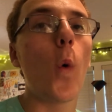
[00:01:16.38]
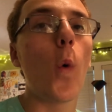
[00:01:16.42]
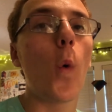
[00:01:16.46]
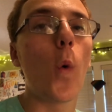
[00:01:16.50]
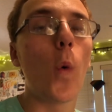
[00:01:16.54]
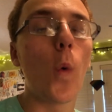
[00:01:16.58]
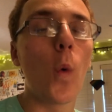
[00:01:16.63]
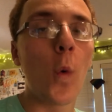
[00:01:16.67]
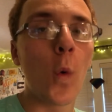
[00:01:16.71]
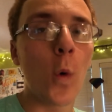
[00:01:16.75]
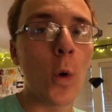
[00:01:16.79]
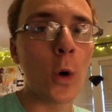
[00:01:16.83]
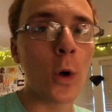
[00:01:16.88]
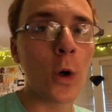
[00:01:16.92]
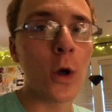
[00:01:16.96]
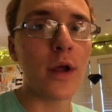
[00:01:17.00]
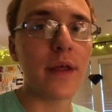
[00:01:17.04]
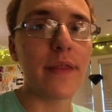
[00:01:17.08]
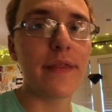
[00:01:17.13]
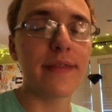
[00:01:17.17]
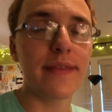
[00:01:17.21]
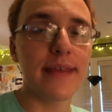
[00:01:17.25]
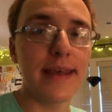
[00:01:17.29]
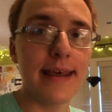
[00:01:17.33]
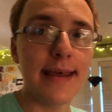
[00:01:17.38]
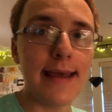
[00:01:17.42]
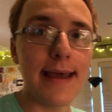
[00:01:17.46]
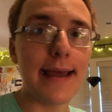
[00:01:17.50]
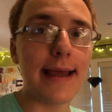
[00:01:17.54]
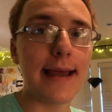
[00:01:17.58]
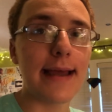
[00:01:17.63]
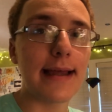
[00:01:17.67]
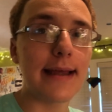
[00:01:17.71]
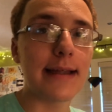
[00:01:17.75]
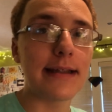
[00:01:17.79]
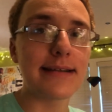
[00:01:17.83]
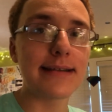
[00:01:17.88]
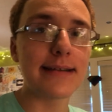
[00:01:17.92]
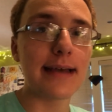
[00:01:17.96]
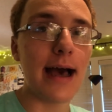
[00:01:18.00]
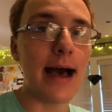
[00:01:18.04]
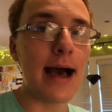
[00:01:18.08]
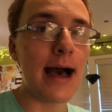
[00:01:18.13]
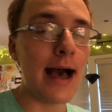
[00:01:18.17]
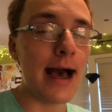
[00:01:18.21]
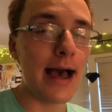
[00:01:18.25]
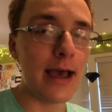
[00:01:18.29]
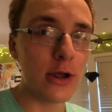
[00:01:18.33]
or the
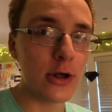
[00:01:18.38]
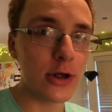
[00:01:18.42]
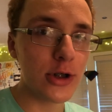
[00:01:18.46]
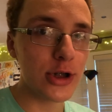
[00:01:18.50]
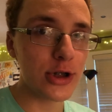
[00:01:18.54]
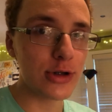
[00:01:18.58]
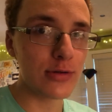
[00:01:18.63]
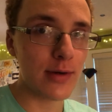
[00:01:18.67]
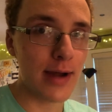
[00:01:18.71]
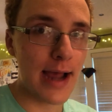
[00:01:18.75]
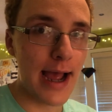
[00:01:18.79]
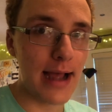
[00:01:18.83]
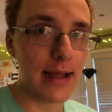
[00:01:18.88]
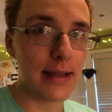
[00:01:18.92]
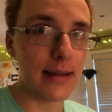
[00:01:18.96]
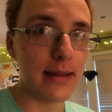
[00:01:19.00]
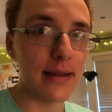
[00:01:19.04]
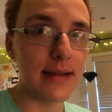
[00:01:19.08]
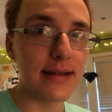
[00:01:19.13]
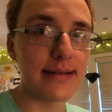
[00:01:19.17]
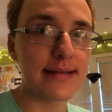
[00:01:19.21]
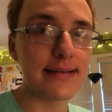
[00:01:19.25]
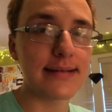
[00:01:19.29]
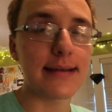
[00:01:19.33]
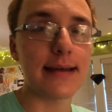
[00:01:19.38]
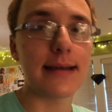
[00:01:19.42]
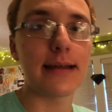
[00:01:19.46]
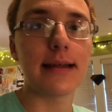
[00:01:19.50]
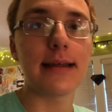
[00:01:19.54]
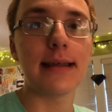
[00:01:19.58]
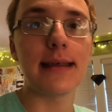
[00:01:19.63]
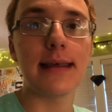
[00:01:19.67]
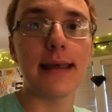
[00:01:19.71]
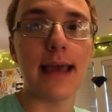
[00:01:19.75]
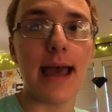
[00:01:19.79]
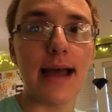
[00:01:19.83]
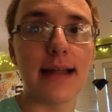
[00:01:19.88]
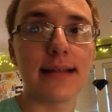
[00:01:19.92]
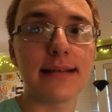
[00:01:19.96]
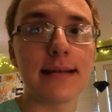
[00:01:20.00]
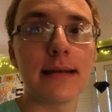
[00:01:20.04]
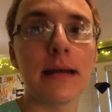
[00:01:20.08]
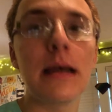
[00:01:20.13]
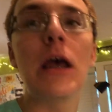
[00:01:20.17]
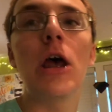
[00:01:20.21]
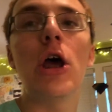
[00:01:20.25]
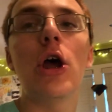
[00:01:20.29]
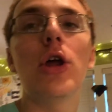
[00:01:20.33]
entire track list yet.
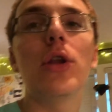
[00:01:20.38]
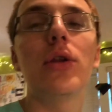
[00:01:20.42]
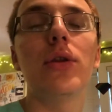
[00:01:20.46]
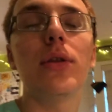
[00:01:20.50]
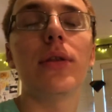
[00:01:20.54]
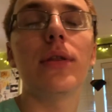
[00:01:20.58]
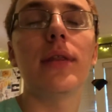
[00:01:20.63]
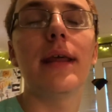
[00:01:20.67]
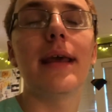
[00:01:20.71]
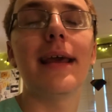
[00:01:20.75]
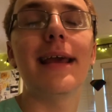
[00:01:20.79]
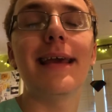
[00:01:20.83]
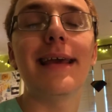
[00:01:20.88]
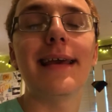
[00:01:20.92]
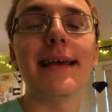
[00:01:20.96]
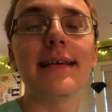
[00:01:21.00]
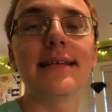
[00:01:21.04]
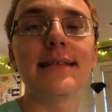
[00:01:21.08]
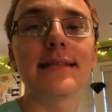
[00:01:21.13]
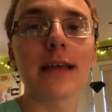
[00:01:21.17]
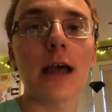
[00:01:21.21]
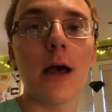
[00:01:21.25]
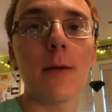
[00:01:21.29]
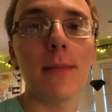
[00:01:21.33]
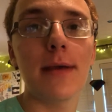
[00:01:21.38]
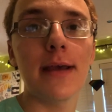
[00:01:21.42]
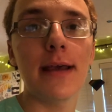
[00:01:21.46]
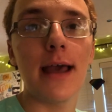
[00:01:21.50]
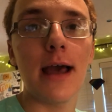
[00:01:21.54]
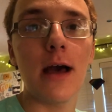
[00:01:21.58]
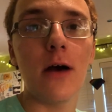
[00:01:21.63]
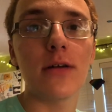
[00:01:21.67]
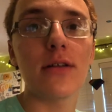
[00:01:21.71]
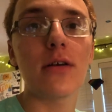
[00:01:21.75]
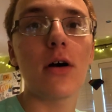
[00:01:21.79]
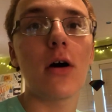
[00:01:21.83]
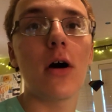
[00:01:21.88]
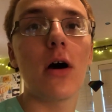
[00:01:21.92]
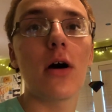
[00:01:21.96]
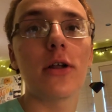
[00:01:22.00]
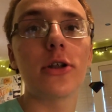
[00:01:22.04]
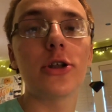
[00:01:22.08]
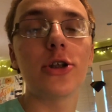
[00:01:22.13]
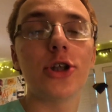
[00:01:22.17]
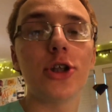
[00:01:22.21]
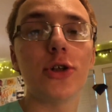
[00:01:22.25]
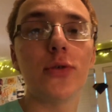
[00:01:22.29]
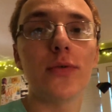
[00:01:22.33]
It is coming out on
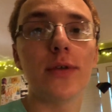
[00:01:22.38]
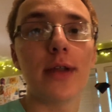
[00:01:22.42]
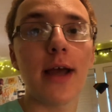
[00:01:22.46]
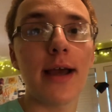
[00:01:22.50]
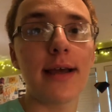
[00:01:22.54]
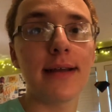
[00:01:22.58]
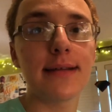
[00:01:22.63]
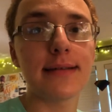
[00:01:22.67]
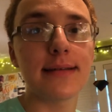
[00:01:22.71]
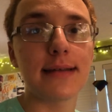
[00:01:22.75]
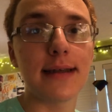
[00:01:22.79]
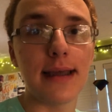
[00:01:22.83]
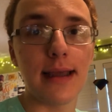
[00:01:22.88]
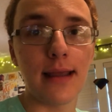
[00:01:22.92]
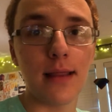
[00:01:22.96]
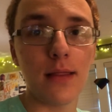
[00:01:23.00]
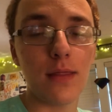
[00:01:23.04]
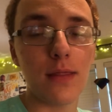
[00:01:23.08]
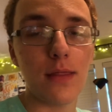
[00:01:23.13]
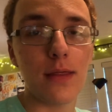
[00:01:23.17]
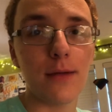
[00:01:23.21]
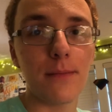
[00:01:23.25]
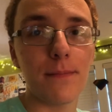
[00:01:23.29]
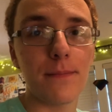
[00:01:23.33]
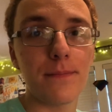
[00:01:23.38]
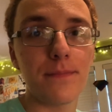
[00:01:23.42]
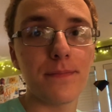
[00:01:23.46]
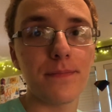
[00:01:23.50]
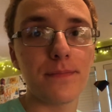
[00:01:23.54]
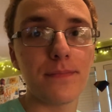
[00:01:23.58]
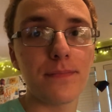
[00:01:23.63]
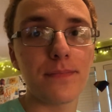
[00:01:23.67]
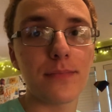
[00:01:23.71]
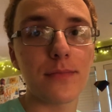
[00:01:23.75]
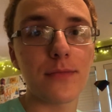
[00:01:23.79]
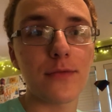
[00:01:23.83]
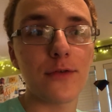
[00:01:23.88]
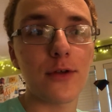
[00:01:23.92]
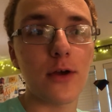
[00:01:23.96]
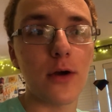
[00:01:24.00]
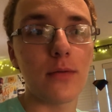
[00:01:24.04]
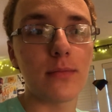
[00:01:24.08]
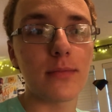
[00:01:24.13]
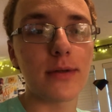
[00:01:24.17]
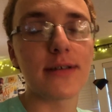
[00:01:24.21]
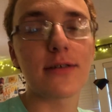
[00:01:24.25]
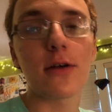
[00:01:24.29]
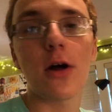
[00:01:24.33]
June 19th. So
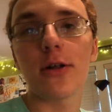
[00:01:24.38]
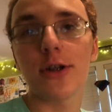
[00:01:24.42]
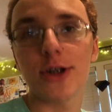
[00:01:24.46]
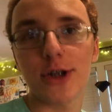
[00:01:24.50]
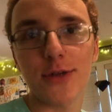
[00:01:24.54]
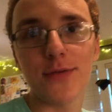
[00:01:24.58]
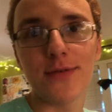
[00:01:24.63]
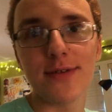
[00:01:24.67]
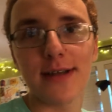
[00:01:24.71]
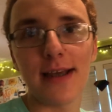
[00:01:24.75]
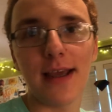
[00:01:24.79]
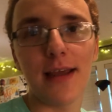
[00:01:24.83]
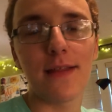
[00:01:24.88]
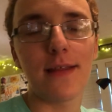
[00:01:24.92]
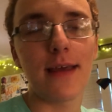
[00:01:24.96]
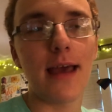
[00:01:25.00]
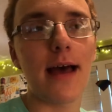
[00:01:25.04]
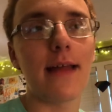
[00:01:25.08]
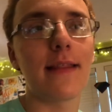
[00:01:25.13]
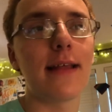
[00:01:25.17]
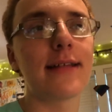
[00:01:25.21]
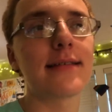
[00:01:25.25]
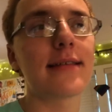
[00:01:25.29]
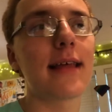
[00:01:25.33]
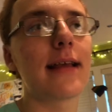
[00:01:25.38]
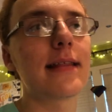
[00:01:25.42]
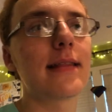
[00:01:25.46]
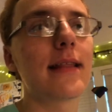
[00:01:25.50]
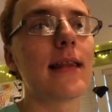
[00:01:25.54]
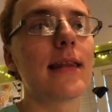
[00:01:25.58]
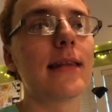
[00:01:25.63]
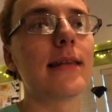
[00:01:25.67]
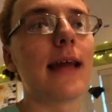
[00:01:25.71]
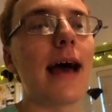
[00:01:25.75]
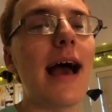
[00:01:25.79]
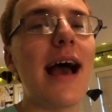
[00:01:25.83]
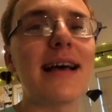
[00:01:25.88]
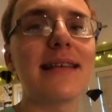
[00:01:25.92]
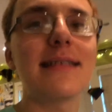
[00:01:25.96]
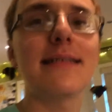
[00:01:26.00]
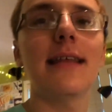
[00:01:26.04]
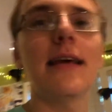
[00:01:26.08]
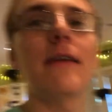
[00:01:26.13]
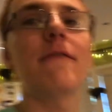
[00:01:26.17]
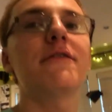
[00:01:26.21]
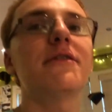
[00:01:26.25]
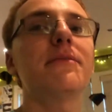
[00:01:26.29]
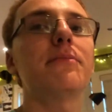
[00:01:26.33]
it's called Juneteenth. Yeah, that's like the last
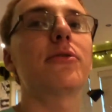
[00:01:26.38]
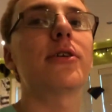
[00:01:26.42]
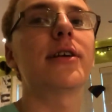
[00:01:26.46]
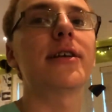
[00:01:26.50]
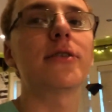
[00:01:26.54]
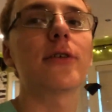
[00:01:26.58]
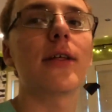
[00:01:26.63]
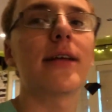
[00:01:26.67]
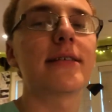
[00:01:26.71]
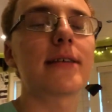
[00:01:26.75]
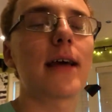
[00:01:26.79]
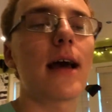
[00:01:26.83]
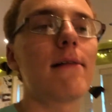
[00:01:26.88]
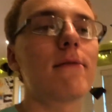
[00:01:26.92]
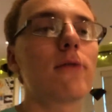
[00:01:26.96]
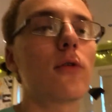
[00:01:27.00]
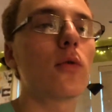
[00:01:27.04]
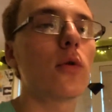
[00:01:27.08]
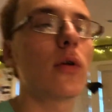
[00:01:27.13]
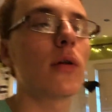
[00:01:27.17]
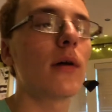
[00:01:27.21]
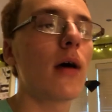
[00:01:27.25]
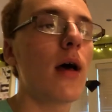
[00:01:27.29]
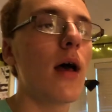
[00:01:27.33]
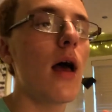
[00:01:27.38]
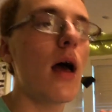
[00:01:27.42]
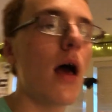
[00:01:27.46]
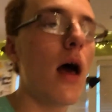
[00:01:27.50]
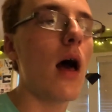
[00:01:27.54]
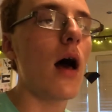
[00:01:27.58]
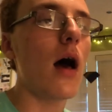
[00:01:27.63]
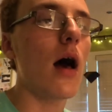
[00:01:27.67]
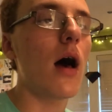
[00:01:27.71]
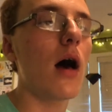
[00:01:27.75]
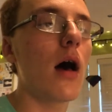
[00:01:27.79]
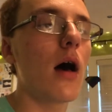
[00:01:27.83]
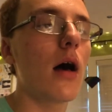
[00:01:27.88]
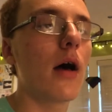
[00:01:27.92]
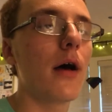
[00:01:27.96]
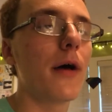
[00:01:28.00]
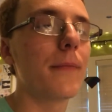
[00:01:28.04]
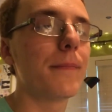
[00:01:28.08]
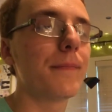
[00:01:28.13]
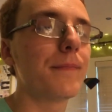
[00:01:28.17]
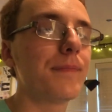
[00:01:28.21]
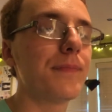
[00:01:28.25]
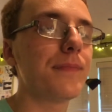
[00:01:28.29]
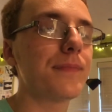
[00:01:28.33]
day of spring, so that's kind of cool.
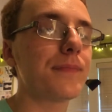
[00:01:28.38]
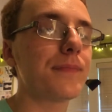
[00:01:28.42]
Um,